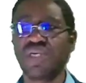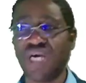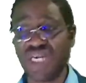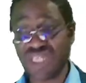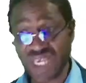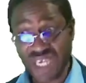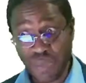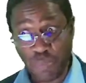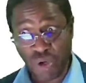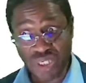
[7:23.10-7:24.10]
and the key
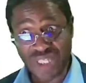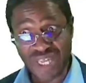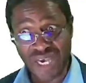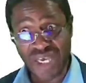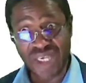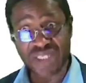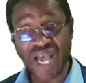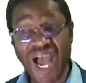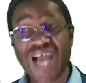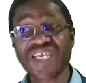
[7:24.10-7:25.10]
point there is
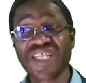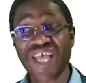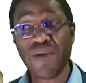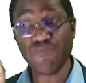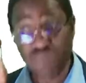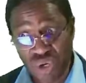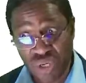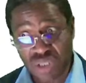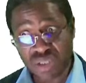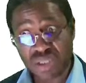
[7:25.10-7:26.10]
at their book
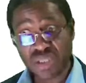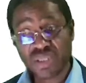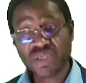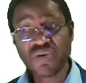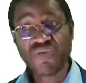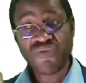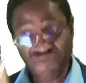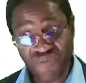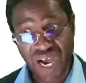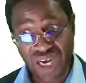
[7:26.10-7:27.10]

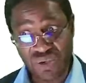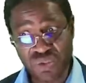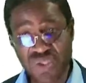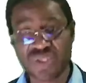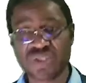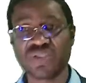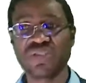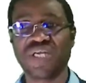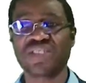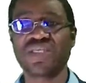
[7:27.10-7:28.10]
values.
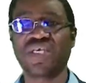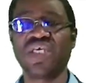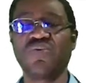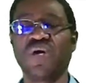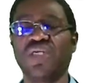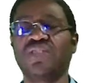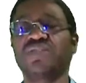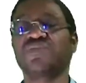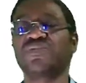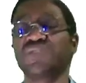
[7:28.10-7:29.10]
That's the key word.
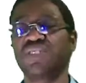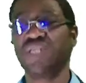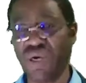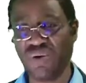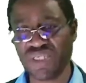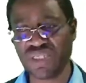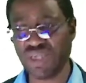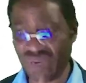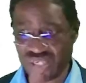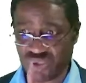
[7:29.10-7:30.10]
Now listen,
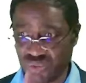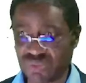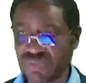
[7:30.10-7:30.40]
number two,